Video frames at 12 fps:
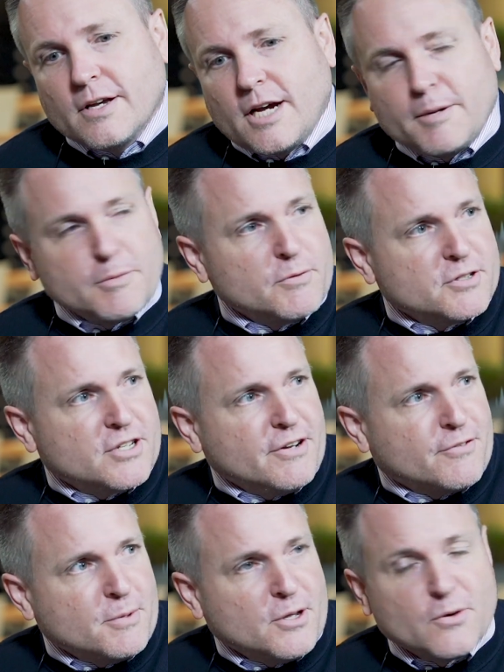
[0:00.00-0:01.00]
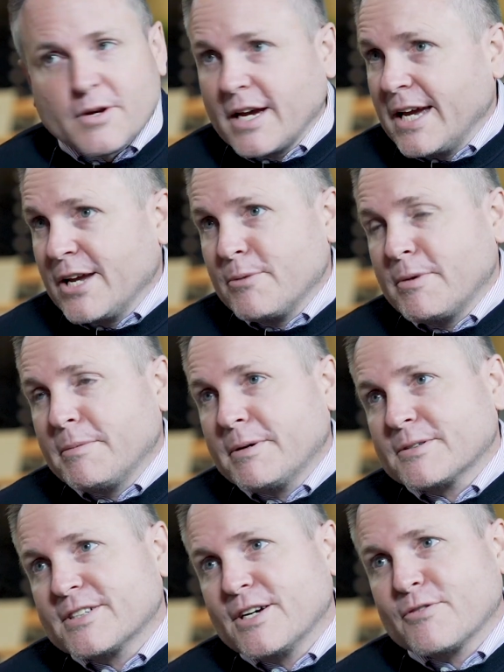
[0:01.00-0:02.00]
I'm originally from the UK, you might be
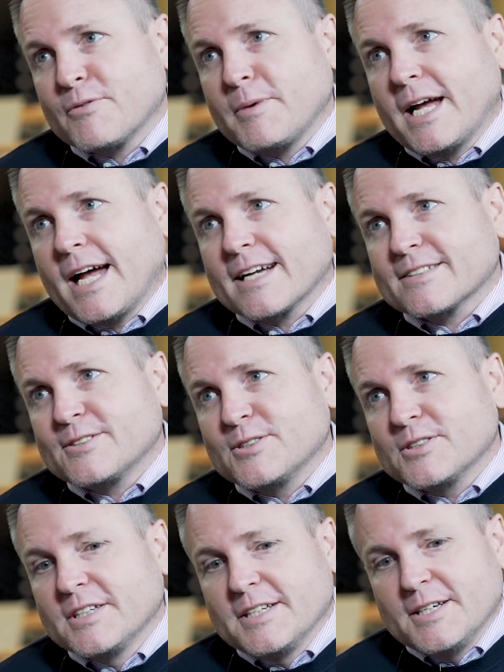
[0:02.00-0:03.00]
able to tell from my accent.